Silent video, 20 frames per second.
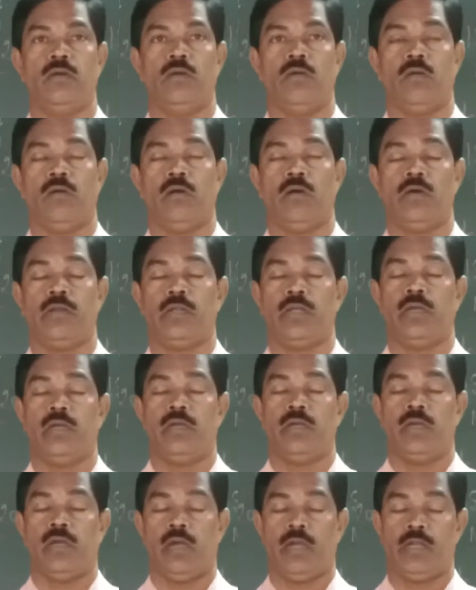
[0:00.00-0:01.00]
or
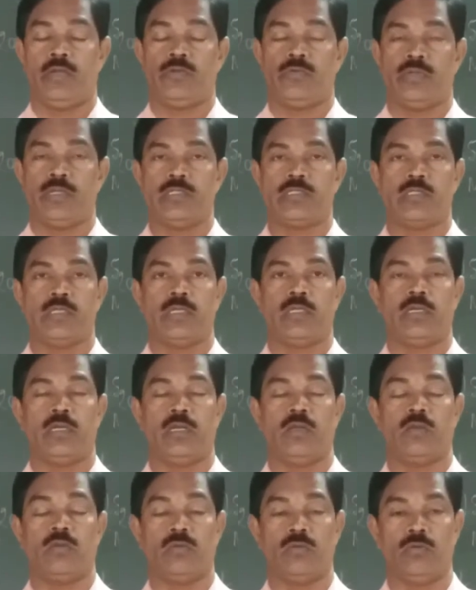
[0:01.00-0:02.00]
into a
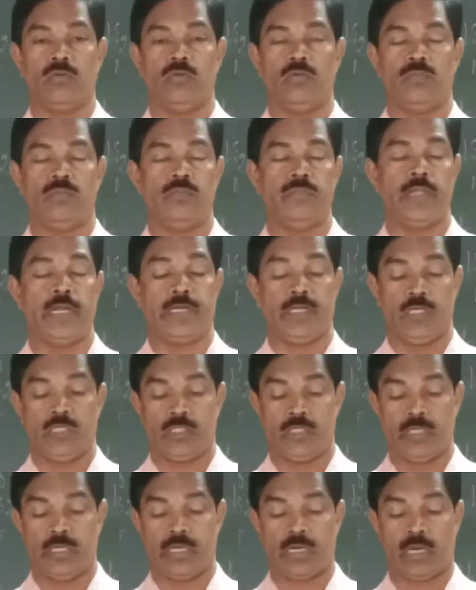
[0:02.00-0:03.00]
single group. That
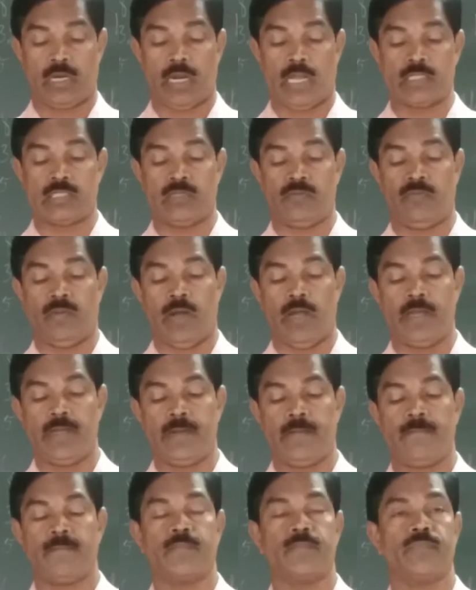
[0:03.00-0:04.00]
is here
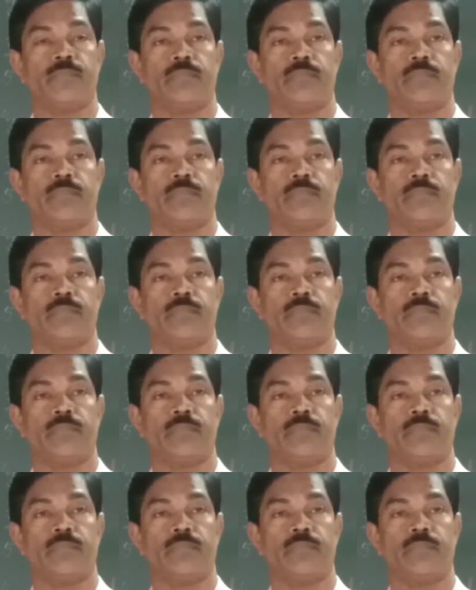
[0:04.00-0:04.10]
classify.